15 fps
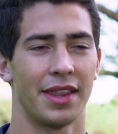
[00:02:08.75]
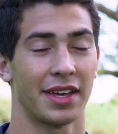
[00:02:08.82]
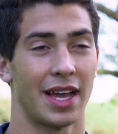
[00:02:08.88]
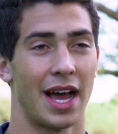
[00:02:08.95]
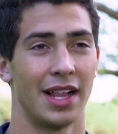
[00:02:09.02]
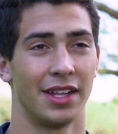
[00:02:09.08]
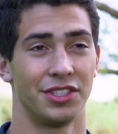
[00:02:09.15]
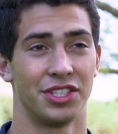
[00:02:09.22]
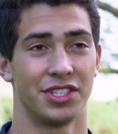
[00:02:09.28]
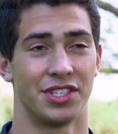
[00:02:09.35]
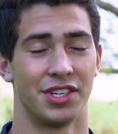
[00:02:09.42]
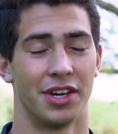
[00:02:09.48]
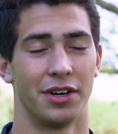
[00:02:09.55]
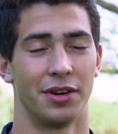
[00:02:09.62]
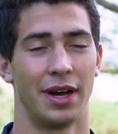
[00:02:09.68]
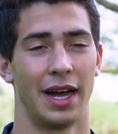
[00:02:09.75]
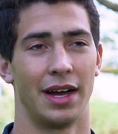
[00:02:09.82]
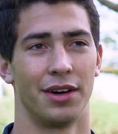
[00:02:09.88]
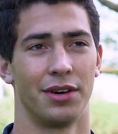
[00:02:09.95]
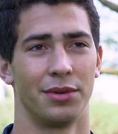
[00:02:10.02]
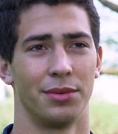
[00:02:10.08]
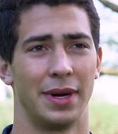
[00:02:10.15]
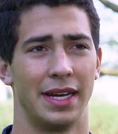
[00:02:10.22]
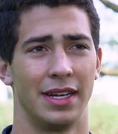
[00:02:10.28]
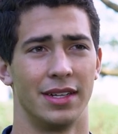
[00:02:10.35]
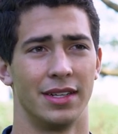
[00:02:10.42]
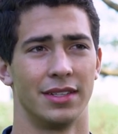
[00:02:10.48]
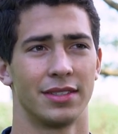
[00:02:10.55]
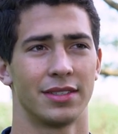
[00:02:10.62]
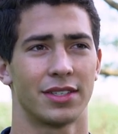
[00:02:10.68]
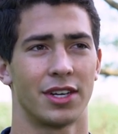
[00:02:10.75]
of the colleges know how well